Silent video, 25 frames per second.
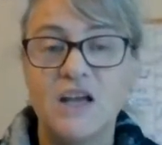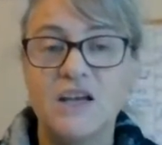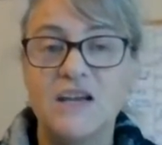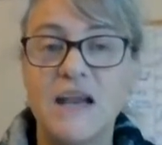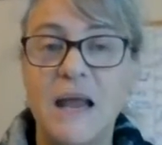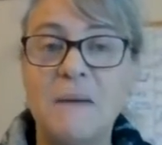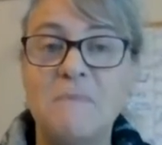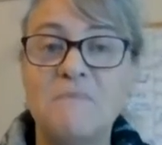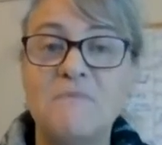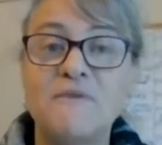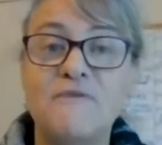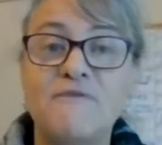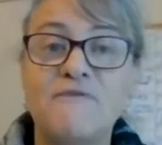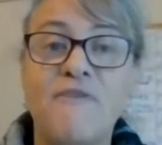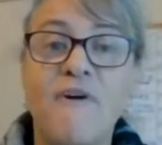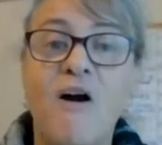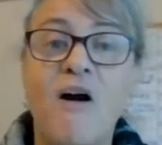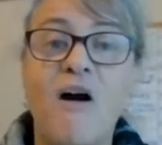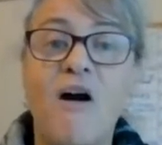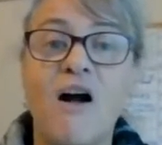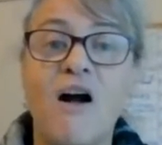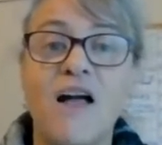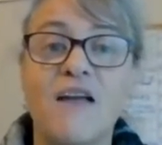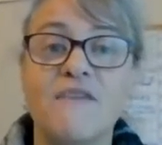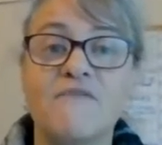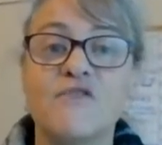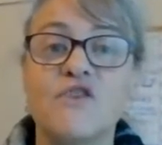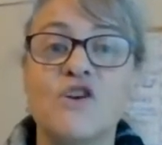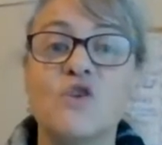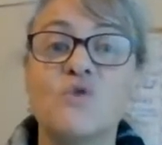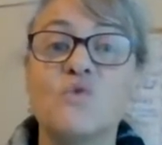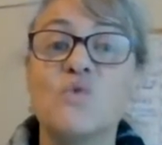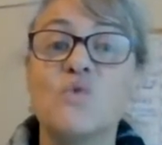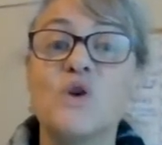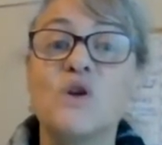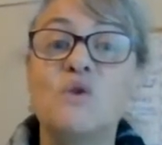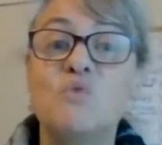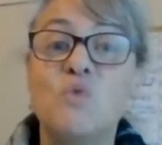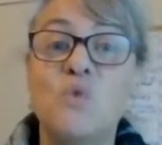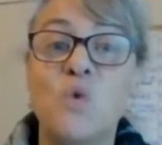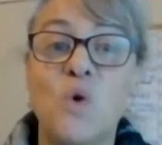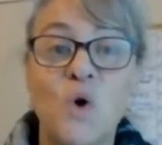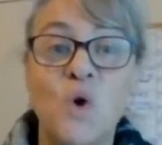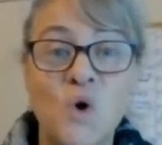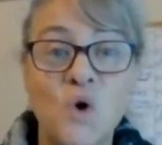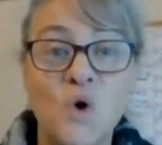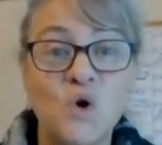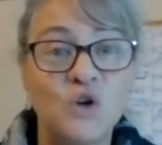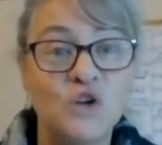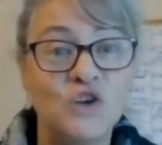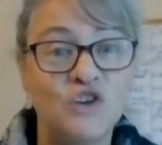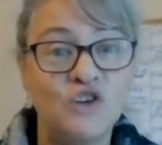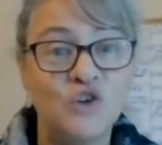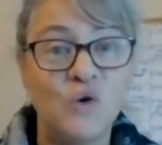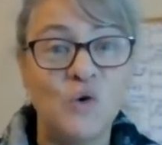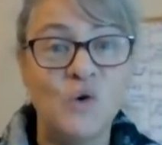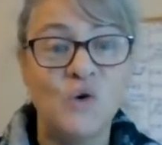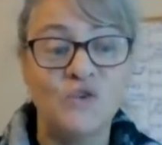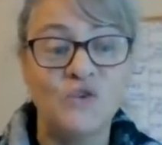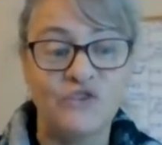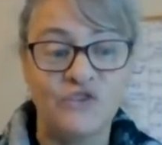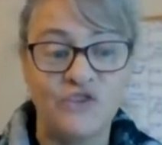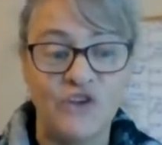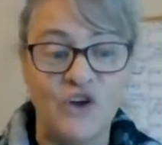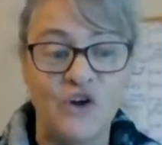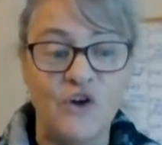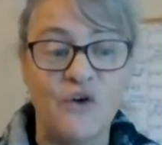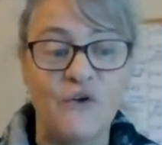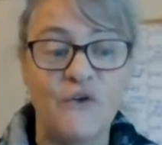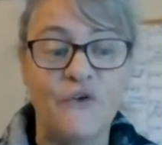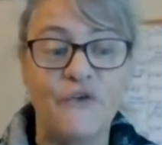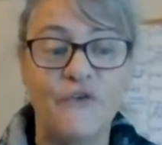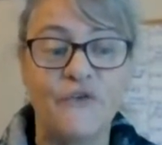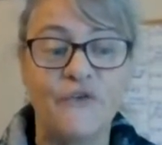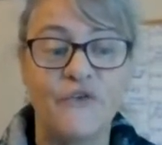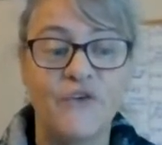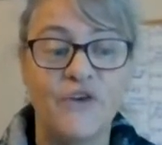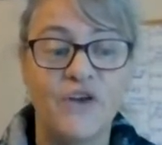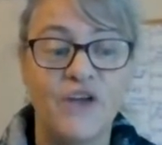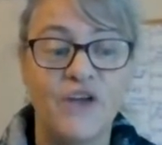Number 5, reward yourself.